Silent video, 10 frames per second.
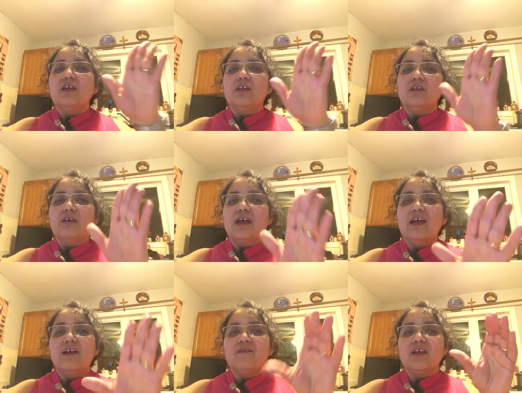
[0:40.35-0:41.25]
you
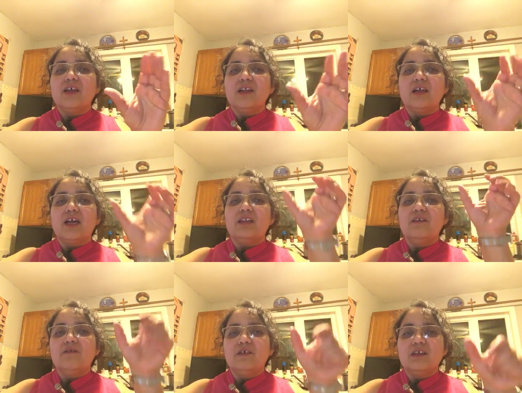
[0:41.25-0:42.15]
have a
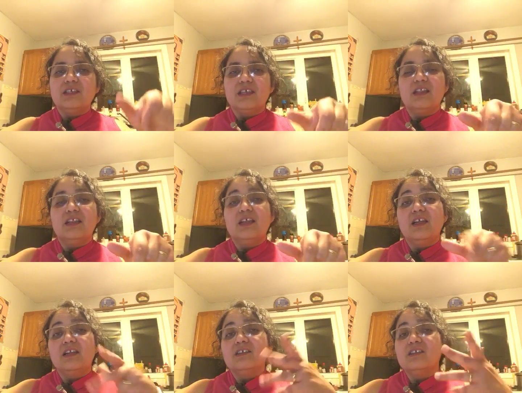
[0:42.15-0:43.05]
difference in the
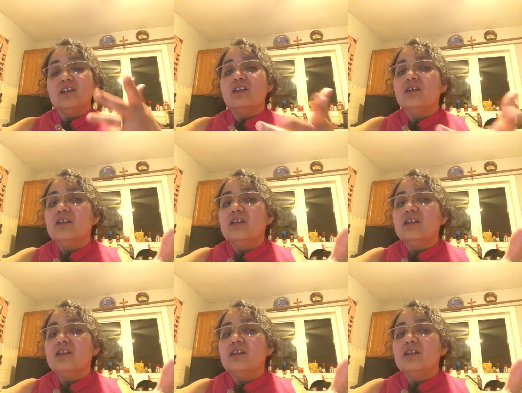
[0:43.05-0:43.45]
end. It's not